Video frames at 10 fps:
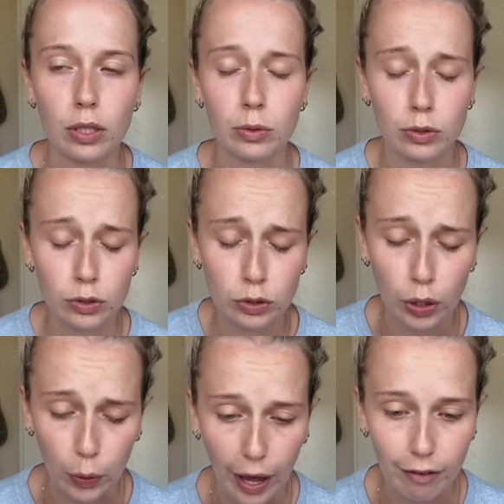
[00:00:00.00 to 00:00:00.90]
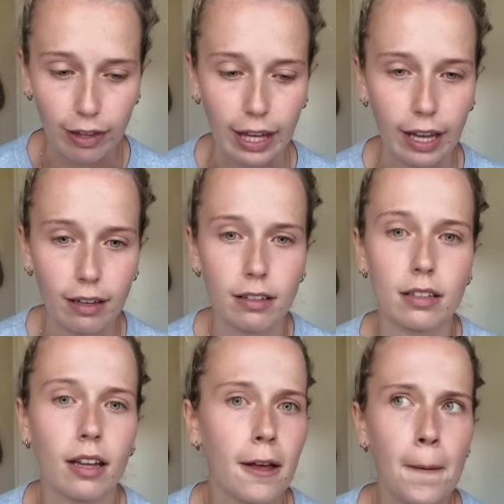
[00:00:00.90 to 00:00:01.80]
so it was so heavy
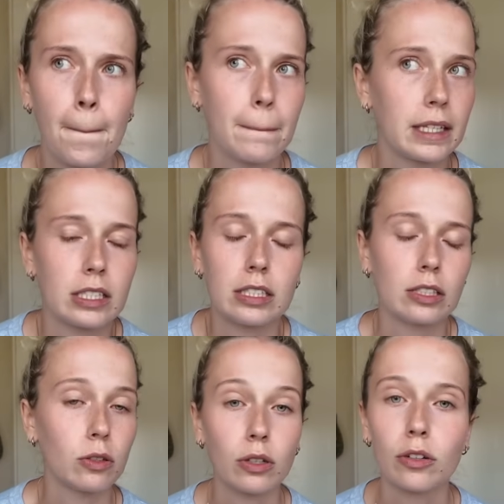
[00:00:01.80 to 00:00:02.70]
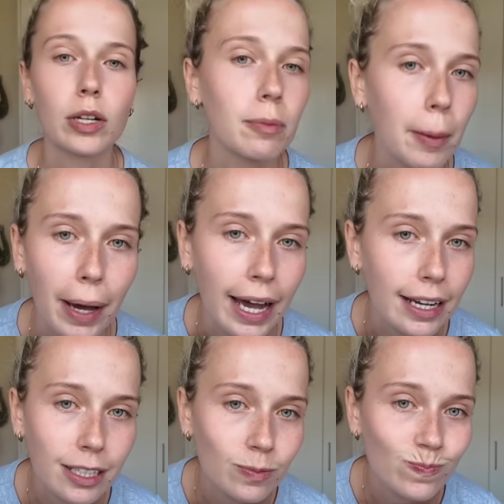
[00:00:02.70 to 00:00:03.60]
and it just did not agree with my back.
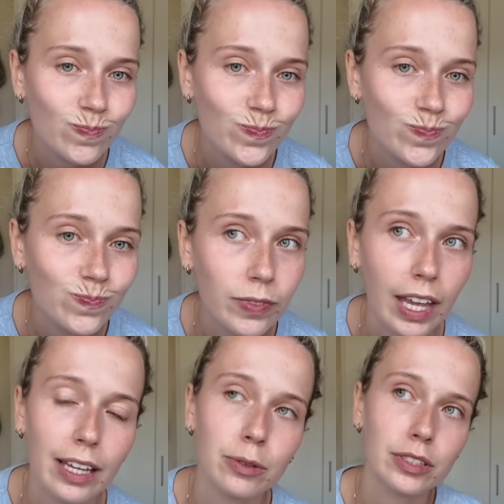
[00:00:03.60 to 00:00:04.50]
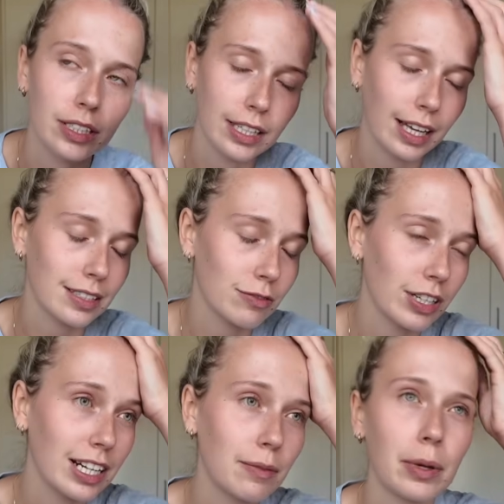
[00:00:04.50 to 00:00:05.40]
That's
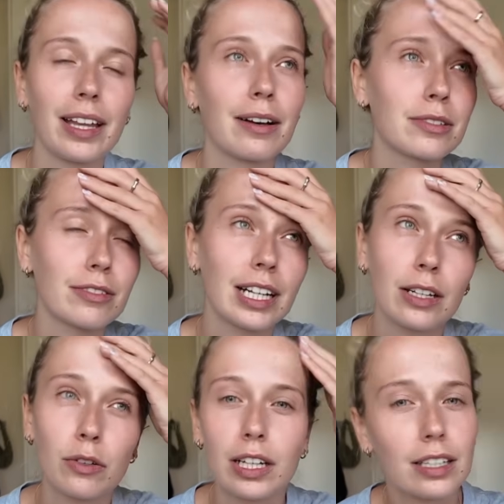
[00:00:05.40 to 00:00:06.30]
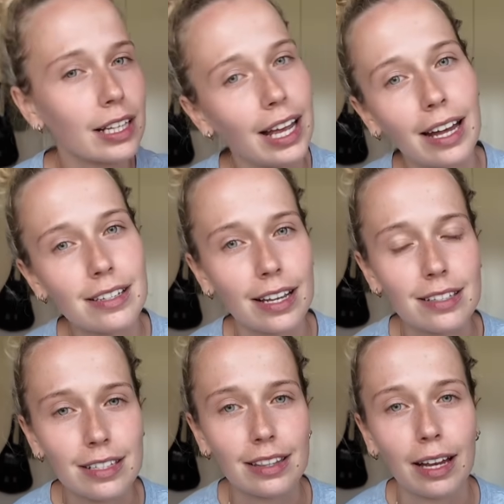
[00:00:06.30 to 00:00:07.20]
really annoying because I had
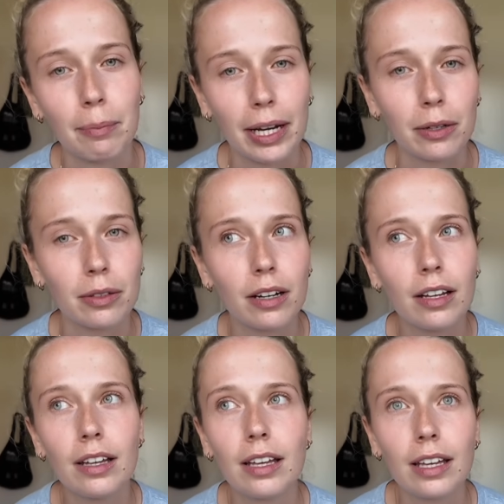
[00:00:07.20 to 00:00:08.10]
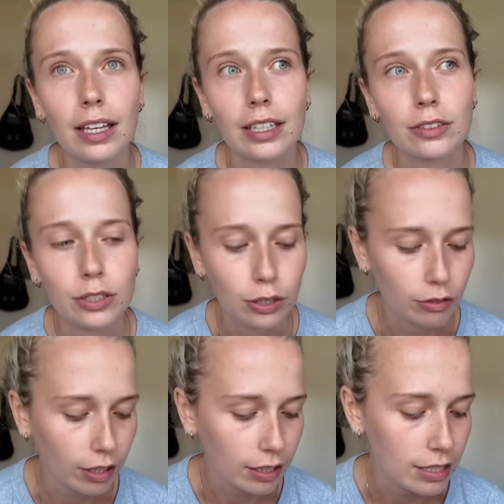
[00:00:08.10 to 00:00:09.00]
tested that belt in
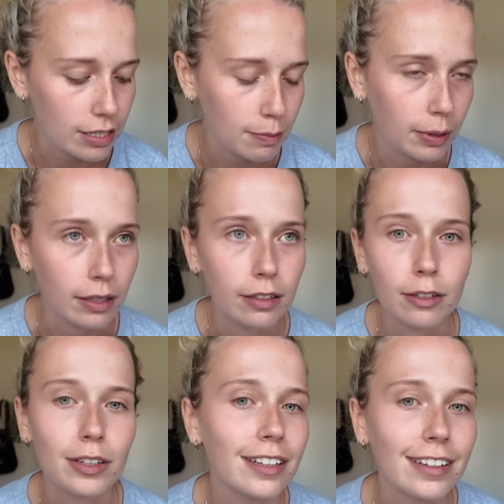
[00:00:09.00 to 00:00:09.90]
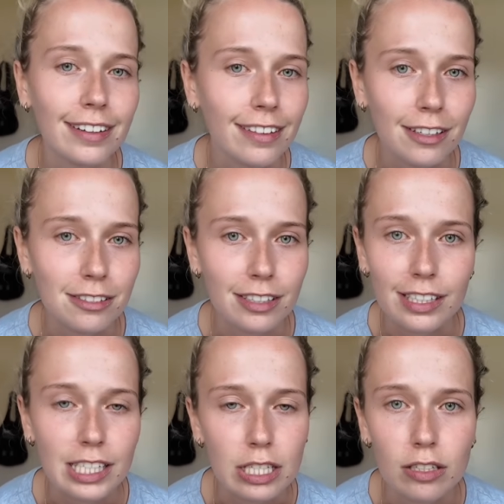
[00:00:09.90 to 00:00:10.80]
2 runs, but not in those
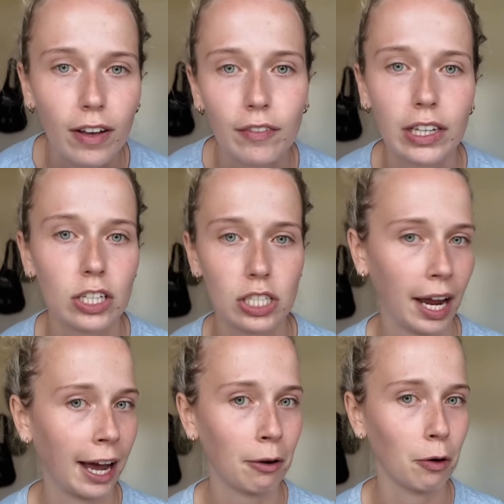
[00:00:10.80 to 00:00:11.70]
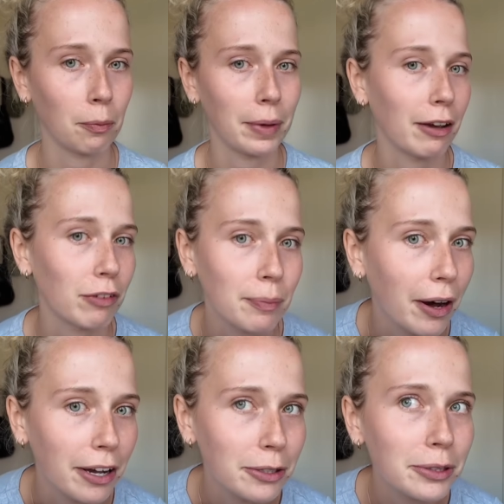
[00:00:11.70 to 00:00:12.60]
conditions of having a shower on me every
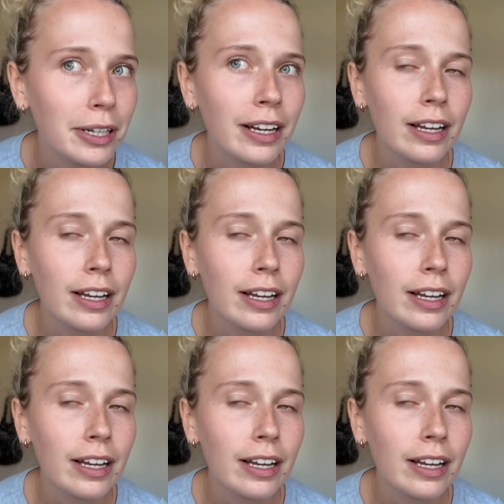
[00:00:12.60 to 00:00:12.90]
mile.